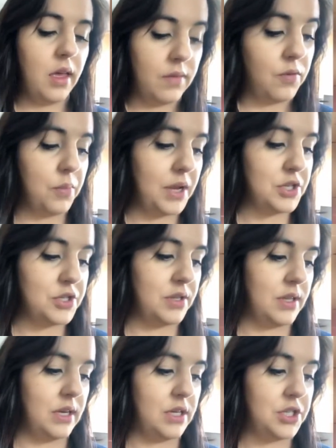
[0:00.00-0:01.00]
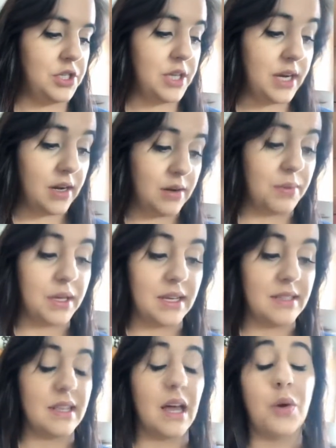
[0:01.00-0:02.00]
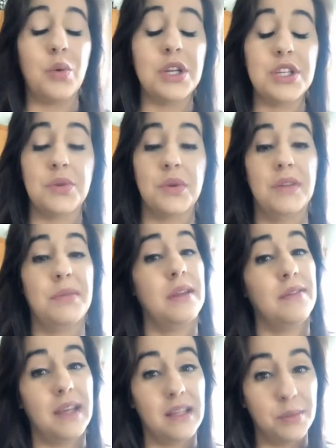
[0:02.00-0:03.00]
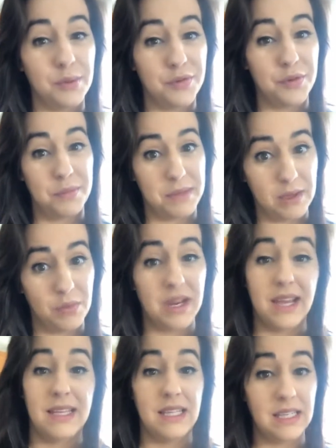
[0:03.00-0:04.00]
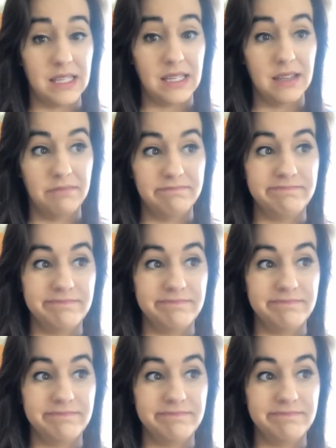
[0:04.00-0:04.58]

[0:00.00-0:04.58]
information that I share, because I wish it would have been available for me when I needed it.